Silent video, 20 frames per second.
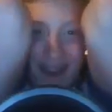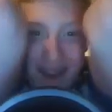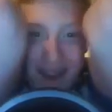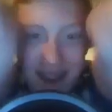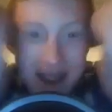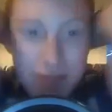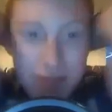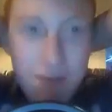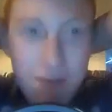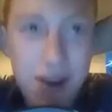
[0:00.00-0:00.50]
I
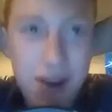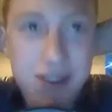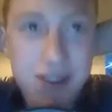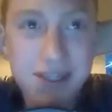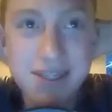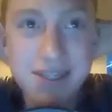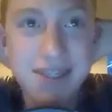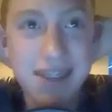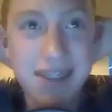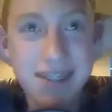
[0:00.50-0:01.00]
got the
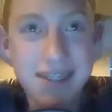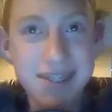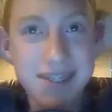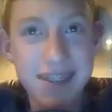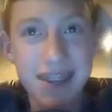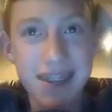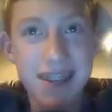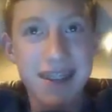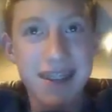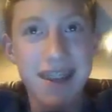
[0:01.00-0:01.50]
Marshal
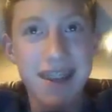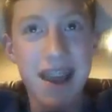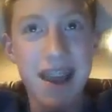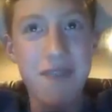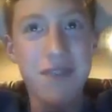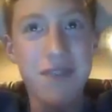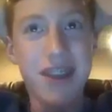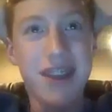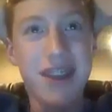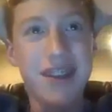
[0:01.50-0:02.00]
16. I
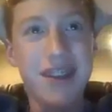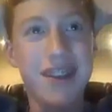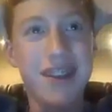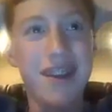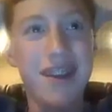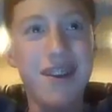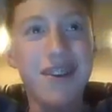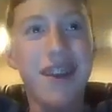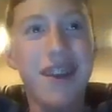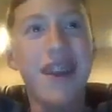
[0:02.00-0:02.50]
mean,
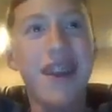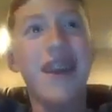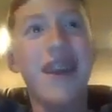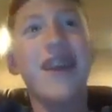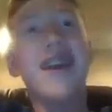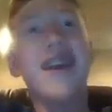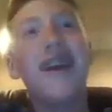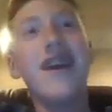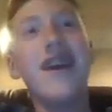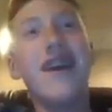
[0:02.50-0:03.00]

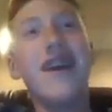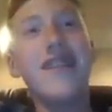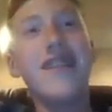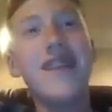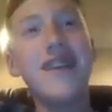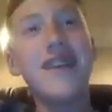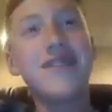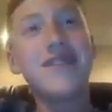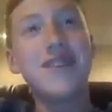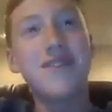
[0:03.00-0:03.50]
okay,
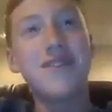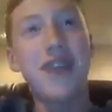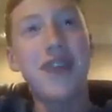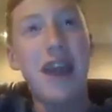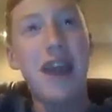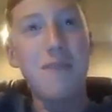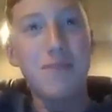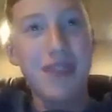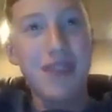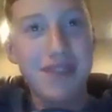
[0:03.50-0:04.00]
that's
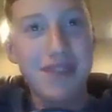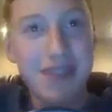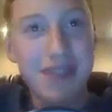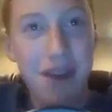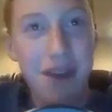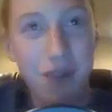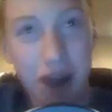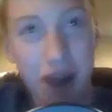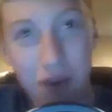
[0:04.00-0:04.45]
alright, but that's not what I